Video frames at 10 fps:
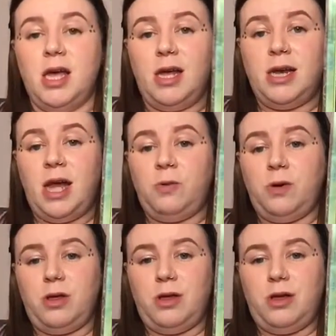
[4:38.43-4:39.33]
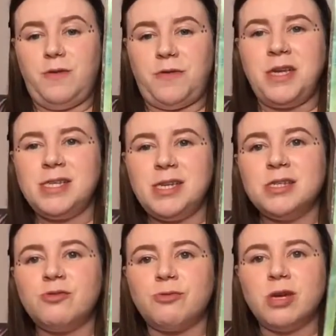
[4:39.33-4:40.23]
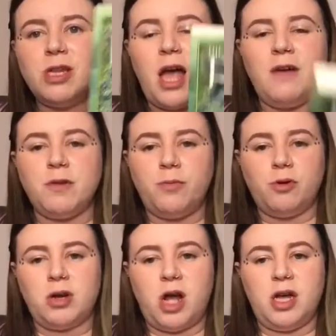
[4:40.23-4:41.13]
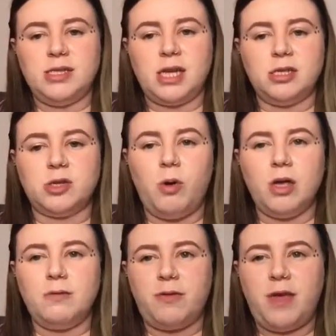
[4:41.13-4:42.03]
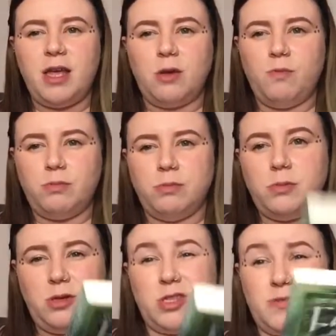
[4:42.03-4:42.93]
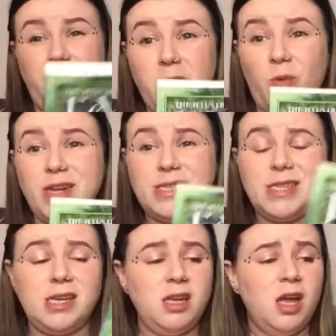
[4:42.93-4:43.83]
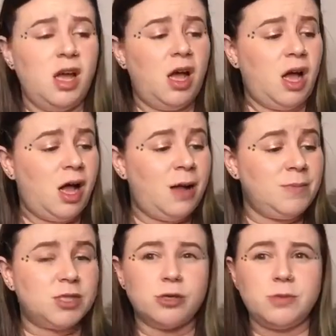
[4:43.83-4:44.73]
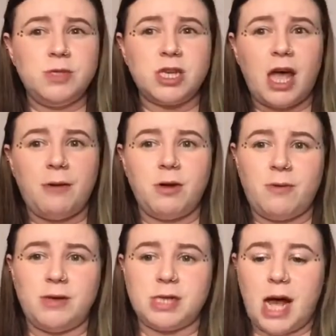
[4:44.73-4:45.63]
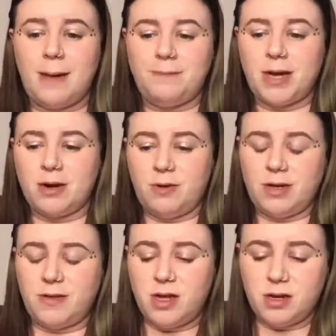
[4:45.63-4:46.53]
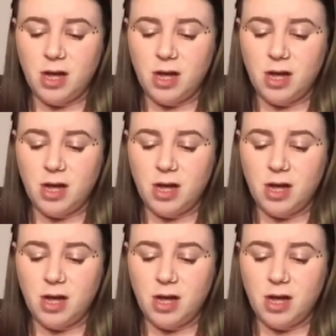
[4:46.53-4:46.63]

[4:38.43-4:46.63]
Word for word: Now this is a really heavy book guys and it's quite thick and it's very weighty. Um, it's not something you carry around in a handbag or anything.